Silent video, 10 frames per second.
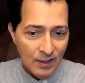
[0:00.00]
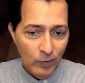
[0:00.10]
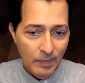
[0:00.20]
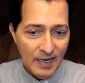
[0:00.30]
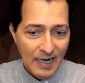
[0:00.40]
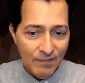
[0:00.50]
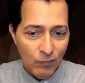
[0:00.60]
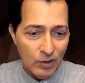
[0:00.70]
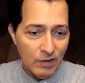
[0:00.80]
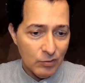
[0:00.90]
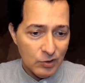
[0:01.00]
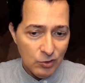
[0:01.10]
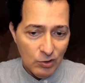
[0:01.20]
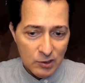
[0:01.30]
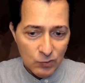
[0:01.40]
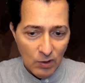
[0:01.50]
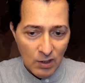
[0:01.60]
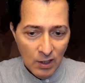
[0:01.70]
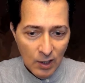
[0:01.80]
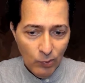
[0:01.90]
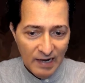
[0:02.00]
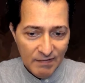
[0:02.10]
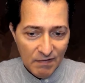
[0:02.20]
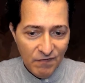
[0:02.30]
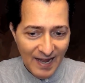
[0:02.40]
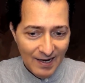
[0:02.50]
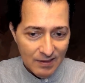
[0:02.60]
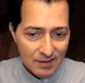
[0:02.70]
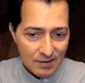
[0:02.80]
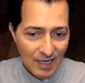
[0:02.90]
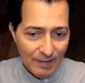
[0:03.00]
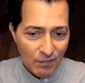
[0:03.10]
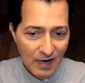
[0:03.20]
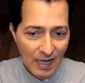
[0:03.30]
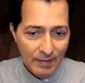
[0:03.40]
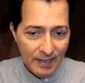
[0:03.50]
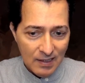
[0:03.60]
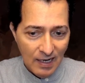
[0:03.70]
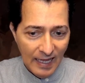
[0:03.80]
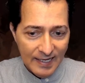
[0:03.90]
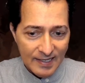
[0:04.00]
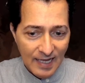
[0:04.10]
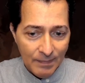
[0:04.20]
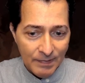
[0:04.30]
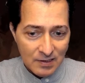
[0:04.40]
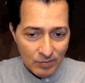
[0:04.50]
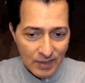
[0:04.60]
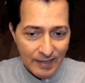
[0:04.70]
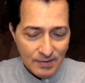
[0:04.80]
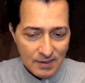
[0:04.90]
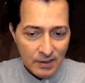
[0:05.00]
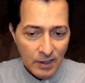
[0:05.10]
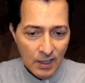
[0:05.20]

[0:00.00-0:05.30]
we may have one of those situations where we have a failed type of climate, like it happens sometimes.